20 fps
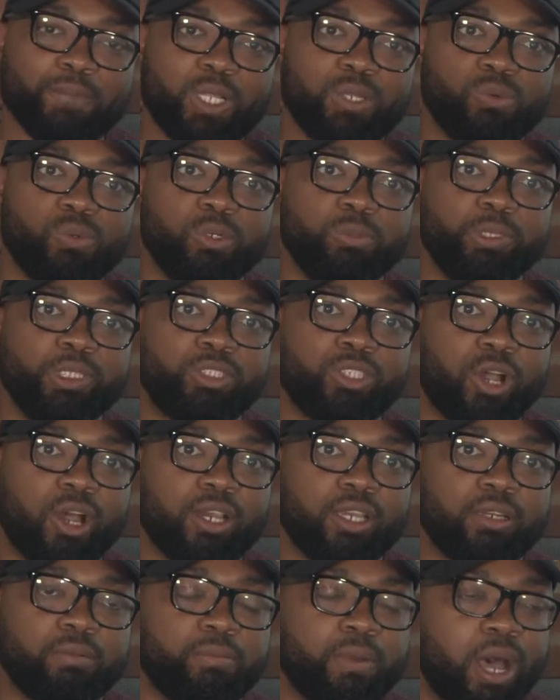We'll be
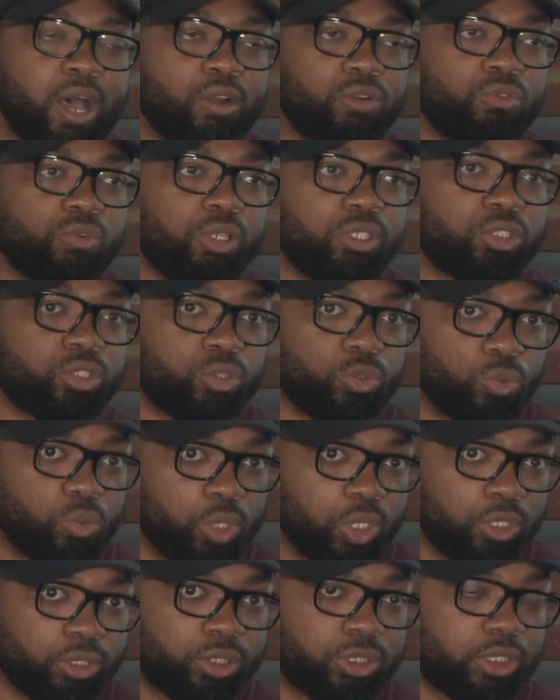talking about Russell
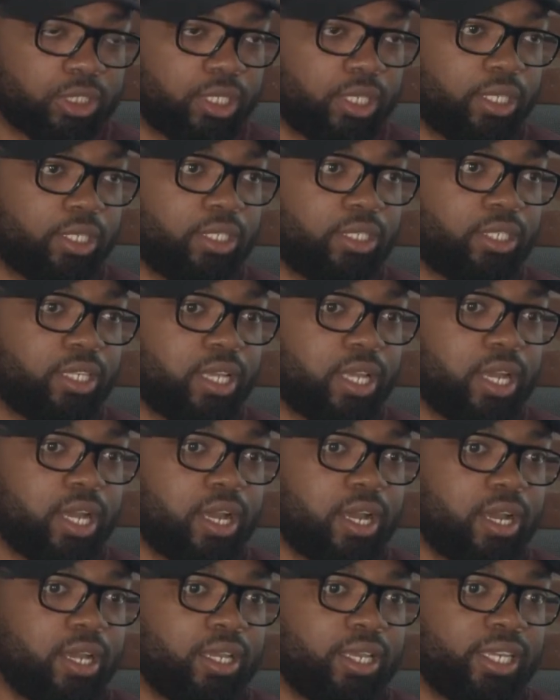Wilson
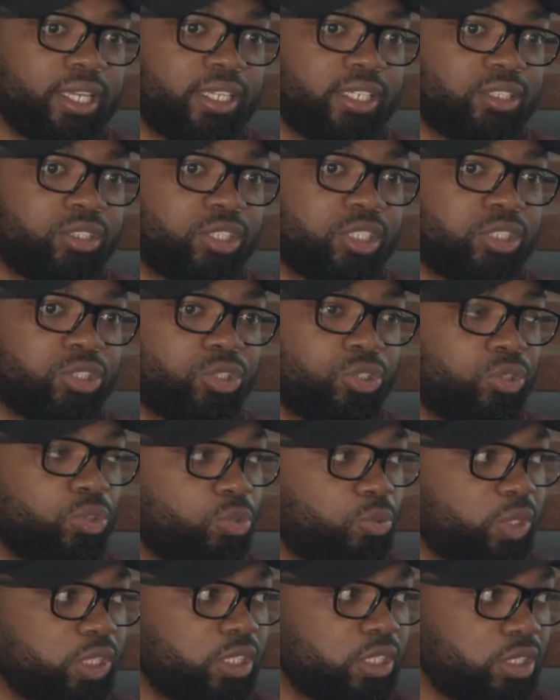and his issues
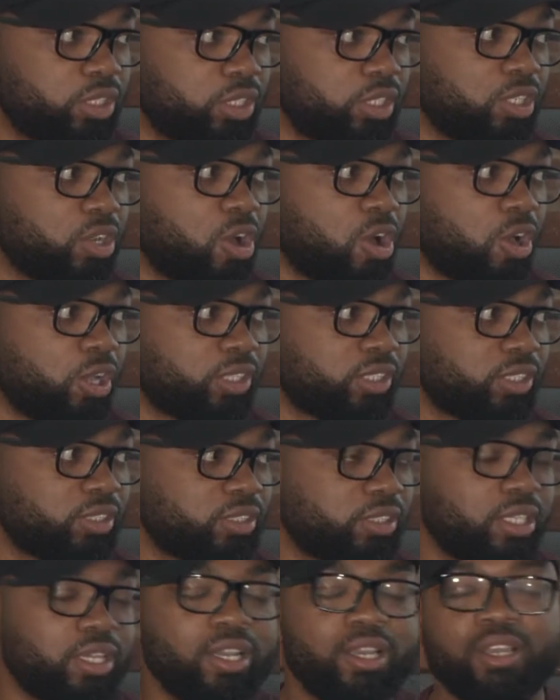with the Seahawks.
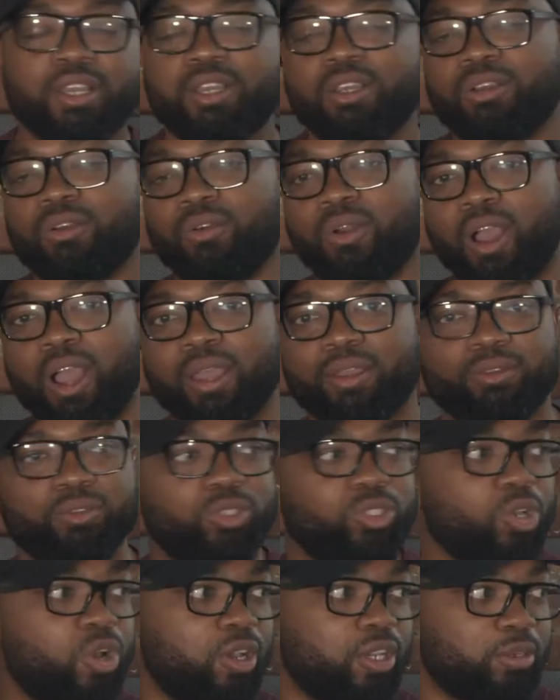Right, we're
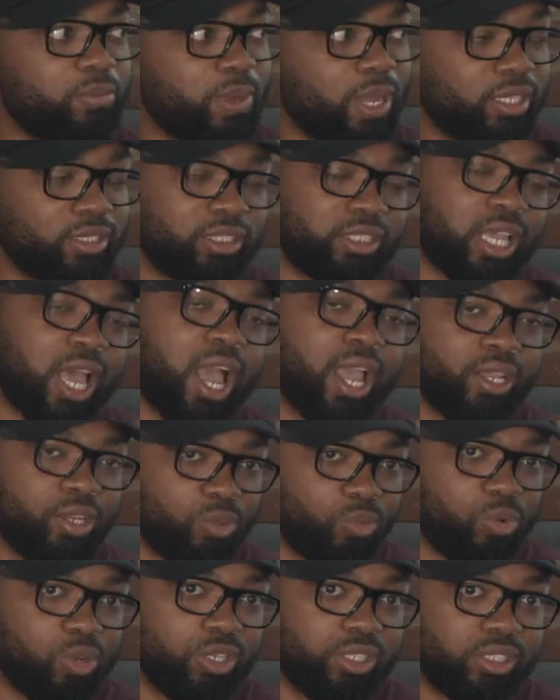talking about Tiger
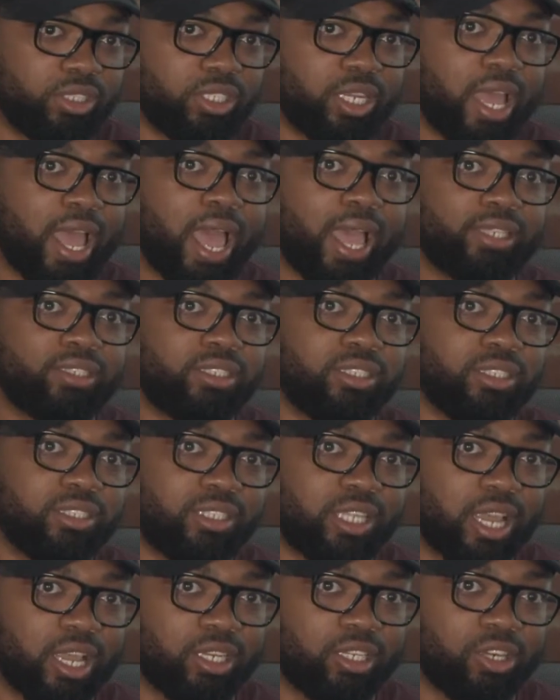Woods and the accident
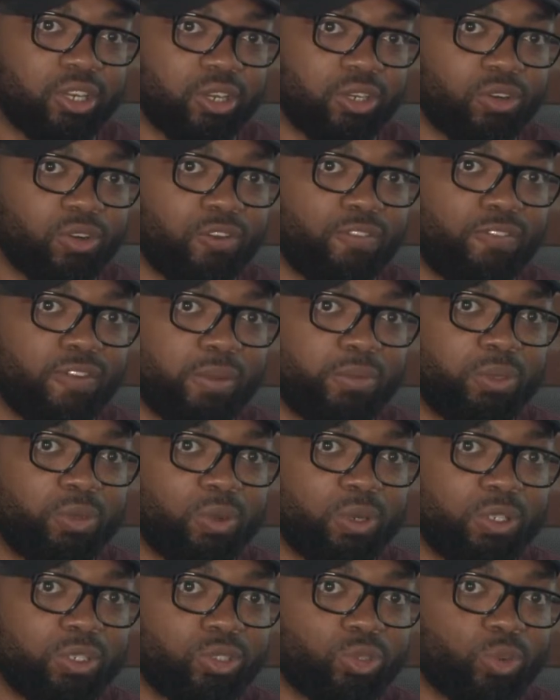that occurred on
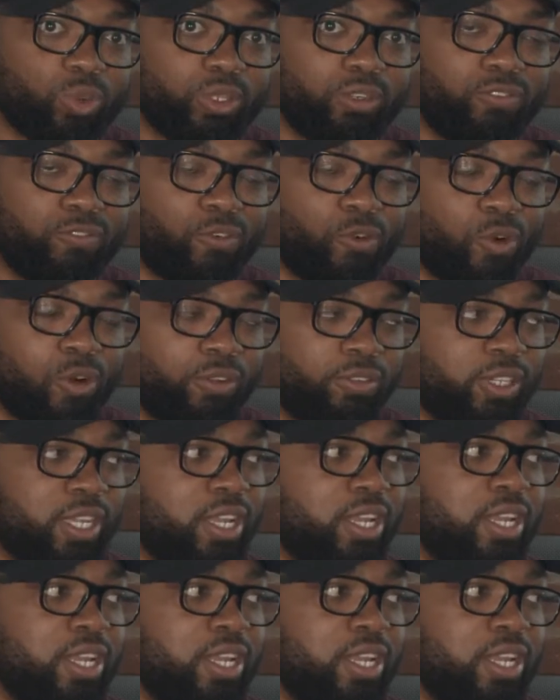February 24th.